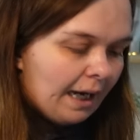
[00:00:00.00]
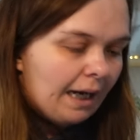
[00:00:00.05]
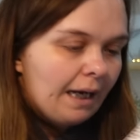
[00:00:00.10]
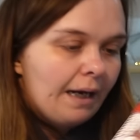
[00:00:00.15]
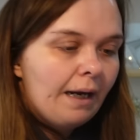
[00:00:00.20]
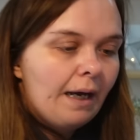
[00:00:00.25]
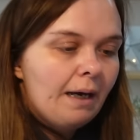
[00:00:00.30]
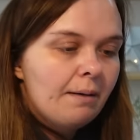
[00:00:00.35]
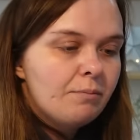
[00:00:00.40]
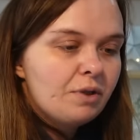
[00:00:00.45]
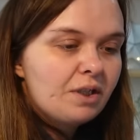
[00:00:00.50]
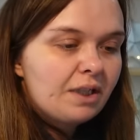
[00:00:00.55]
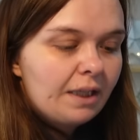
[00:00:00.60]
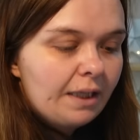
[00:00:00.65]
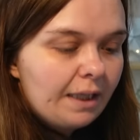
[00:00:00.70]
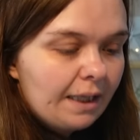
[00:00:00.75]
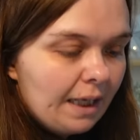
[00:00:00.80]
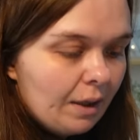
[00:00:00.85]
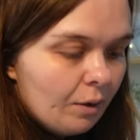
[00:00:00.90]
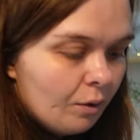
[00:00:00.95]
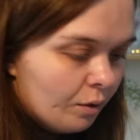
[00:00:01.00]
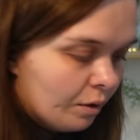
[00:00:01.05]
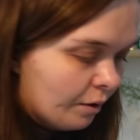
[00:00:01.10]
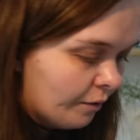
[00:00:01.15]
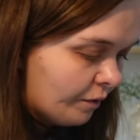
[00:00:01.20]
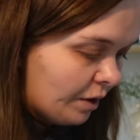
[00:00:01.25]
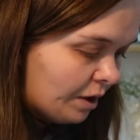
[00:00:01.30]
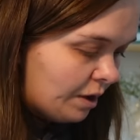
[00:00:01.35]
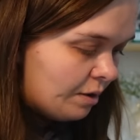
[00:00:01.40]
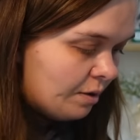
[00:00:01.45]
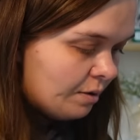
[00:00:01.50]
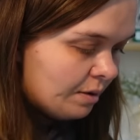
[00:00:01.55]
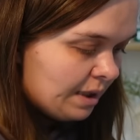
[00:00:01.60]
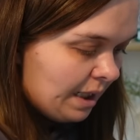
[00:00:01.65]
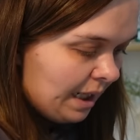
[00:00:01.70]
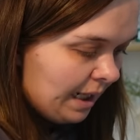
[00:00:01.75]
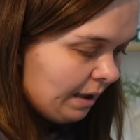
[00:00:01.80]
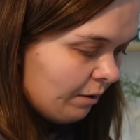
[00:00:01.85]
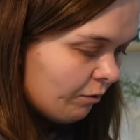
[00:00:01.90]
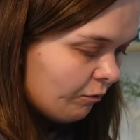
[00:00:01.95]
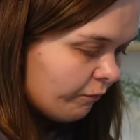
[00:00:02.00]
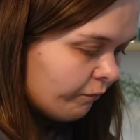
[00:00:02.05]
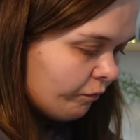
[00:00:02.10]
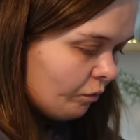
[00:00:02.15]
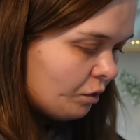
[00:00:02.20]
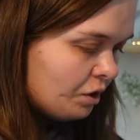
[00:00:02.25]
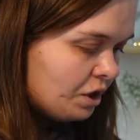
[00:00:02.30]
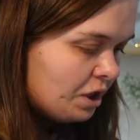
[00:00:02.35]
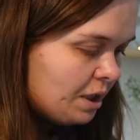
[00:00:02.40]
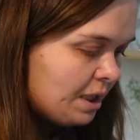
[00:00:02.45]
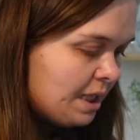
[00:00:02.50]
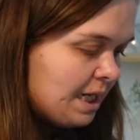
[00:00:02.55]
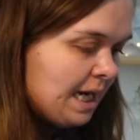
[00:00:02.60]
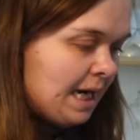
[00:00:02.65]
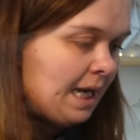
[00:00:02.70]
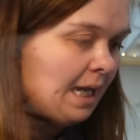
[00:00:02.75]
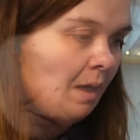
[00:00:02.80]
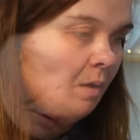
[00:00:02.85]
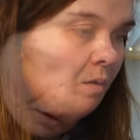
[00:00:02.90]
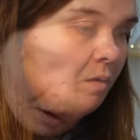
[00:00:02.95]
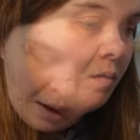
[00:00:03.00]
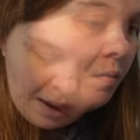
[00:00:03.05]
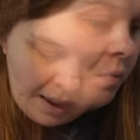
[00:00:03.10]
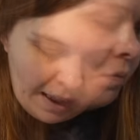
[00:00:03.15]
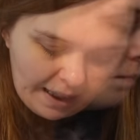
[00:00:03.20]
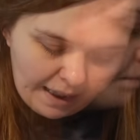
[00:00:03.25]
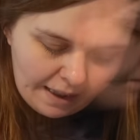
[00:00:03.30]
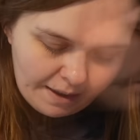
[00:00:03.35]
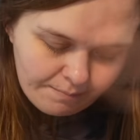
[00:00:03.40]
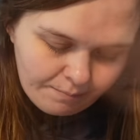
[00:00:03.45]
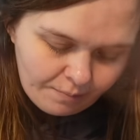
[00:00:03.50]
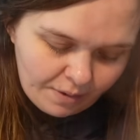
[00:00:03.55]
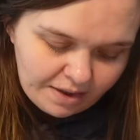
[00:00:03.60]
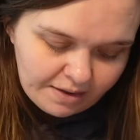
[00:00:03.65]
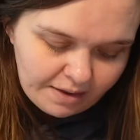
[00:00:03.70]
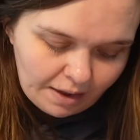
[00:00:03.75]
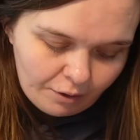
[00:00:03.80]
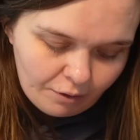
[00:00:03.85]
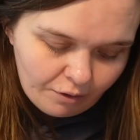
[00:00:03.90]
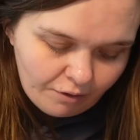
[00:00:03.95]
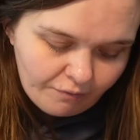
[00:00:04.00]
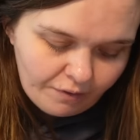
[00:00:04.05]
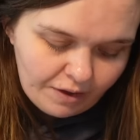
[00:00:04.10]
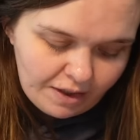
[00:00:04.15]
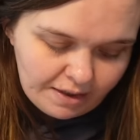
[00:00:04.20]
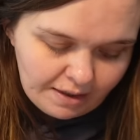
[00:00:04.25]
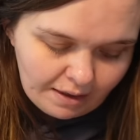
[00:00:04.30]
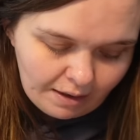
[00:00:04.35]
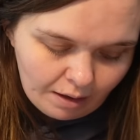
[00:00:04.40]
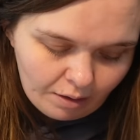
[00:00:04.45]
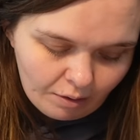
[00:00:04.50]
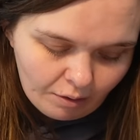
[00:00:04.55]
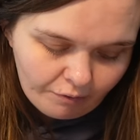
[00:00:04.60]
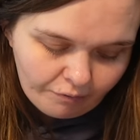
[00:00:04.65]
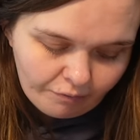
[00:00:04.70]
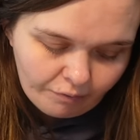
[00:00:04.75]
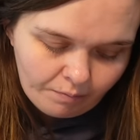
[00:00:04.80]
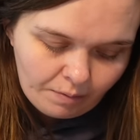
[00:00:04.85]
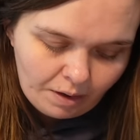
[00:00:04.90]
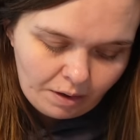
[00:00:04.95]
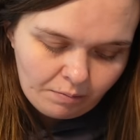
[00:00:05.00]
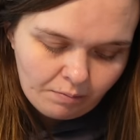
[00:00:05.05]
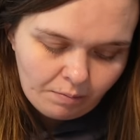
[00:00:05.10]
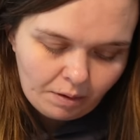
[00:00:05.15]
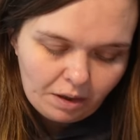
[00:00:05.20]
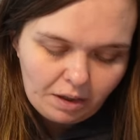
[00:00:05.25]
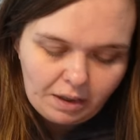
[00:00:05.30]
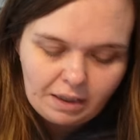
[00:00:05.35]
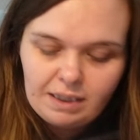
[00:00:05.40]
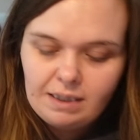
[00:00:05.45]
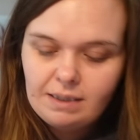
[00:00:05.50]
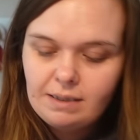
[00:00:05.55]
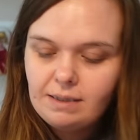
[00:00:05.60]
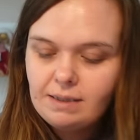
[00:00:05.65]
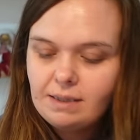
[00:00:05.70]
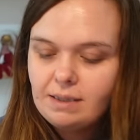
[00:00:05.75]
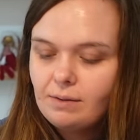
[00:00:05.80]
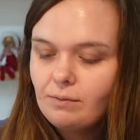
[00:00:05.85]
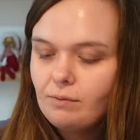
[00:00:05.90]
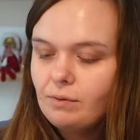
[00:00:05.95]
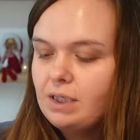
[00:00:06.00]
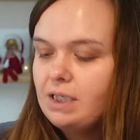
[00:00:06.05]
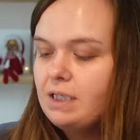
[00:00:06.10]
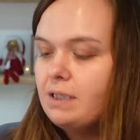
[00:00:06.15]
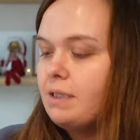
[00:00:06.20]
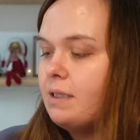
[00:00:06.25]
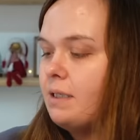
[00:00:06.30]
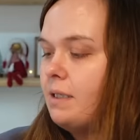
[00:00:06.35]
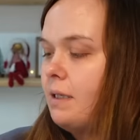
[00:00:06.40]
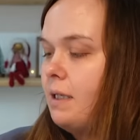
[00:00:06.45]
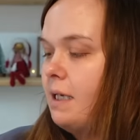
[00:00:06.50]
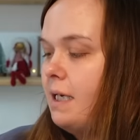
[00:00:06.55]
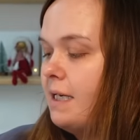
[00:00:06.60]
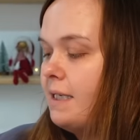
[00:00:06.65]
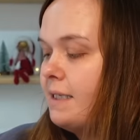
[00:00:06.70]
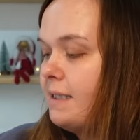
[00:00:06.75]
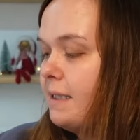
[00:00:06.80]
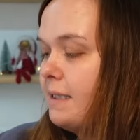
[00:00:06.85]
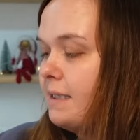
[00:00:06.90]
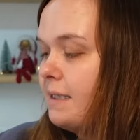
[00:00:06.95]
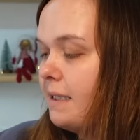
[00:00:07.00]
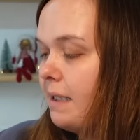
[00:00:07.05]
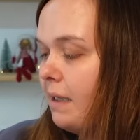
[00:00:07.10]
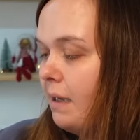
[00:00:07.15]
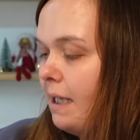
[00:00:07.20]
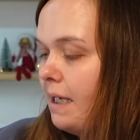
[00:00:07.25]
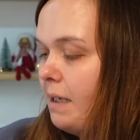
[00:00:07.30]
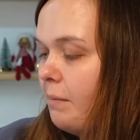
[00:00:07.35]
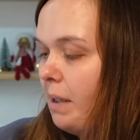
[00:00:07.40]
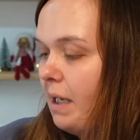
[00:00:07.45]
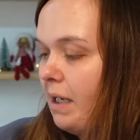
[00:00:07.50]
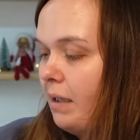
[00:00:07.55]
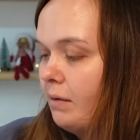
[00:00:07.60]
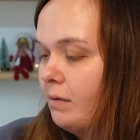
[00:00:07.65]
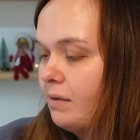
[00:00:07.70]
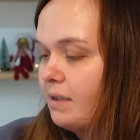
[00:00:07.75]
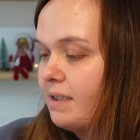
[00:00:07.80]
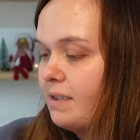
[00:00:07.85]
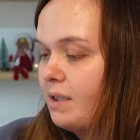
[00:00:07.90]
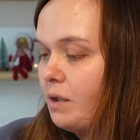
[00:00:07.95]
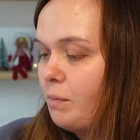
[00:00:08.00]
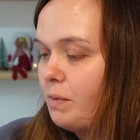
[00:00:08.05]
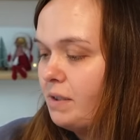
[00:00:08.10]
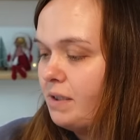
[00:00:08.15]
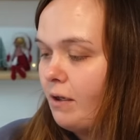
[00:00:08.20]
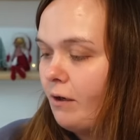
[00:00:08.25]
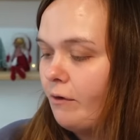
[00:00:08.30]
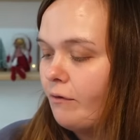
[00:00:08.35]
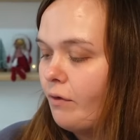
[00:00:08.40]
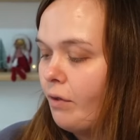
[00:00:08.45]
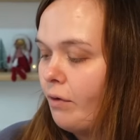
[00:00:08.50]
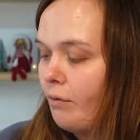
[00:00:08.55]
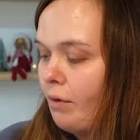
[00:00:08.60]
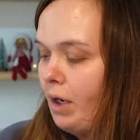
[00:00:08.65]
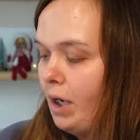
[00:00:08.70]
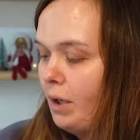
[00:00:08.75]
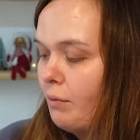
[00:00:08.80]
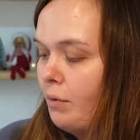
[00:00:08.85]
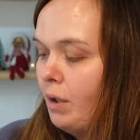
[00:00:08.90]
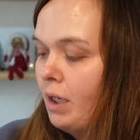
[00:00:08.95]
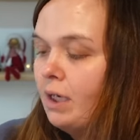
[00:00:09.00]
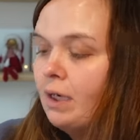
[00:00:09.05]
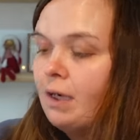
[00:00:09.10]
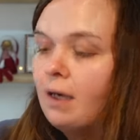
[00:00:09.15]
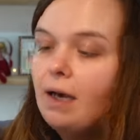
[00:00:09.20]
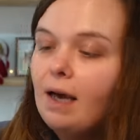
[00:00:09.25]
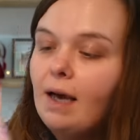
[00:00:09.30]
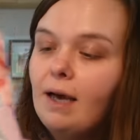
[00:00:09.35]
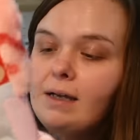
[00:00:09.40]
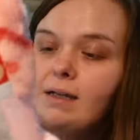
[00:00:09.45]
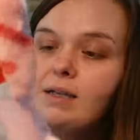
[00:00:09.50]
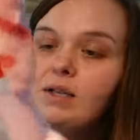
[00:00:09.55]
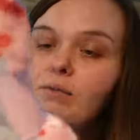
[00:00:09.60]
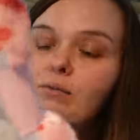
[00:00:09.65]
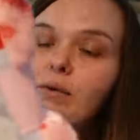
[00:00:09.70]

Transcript: and I'm just going to get all of those out for you now. So the first thing I got from Home Bargains was this Sleigh Bells Super Soft Throw, and it's